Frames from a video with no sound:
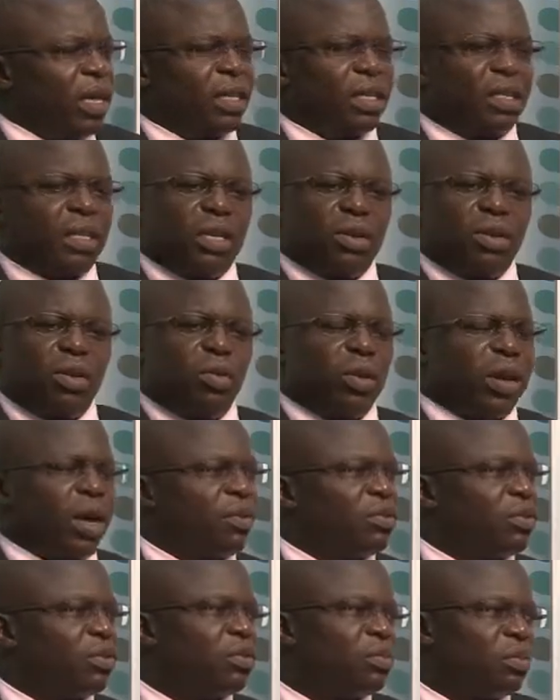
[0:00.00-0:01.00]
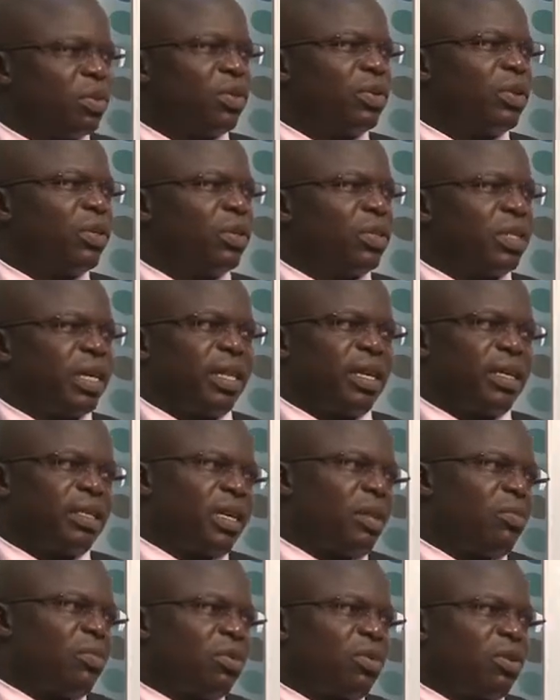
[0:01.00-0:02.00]
They say, no, we have to produce either
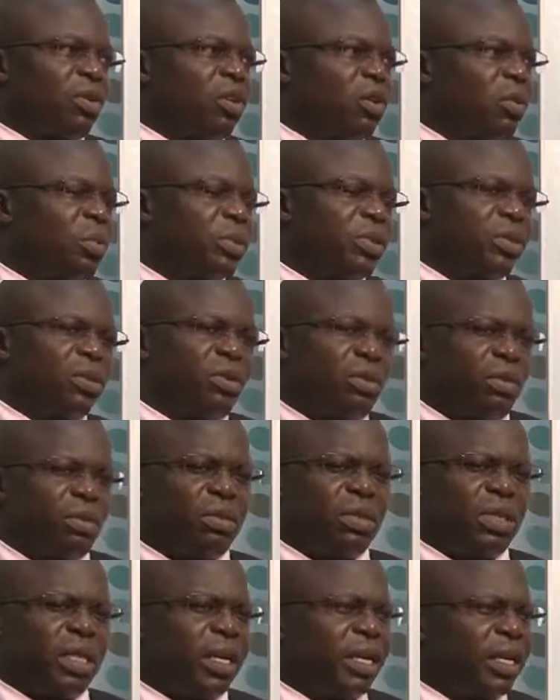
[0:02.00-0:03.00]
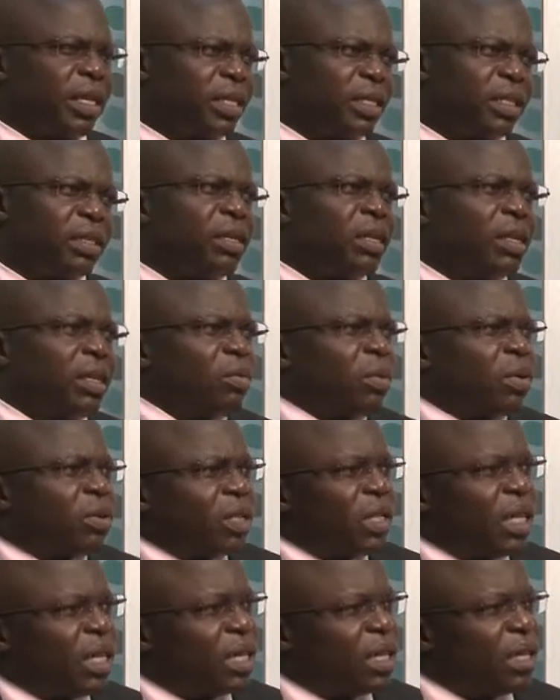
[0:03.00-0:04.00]
some crops or generate,
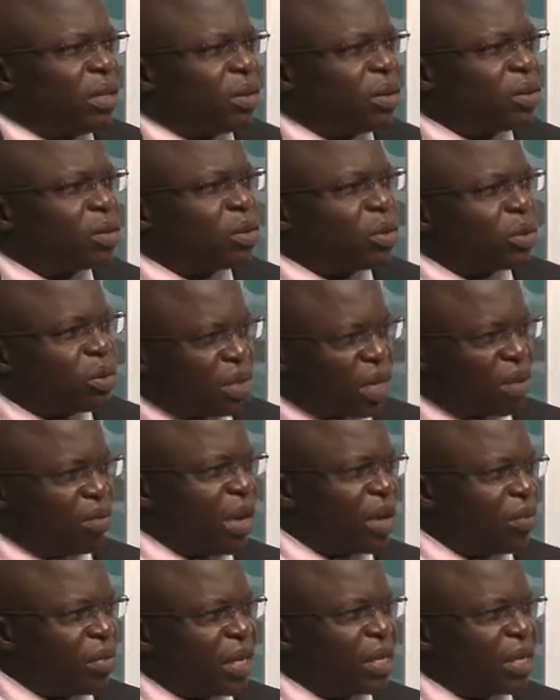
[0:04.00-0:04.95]
because they need also to survive.